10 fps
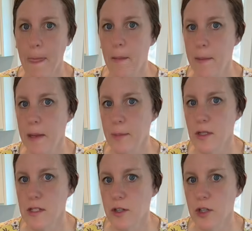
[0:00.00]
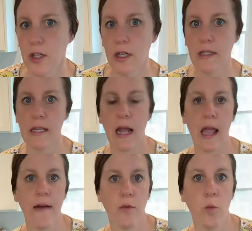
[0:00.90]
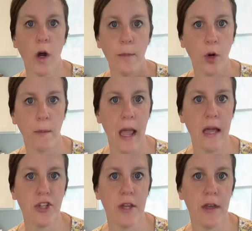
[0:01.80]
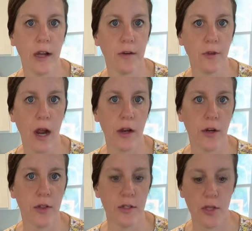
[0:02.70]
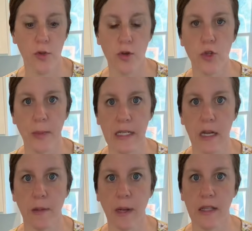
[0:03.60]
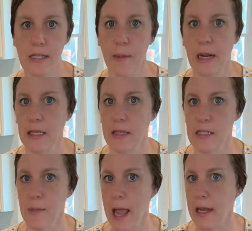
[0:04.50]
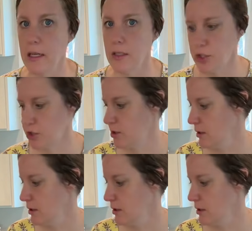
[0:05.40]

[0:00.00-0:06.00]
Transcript: My meatballs are cooked. I have 1 more batch in the air fryer, so those will be done by the time I get these packaged.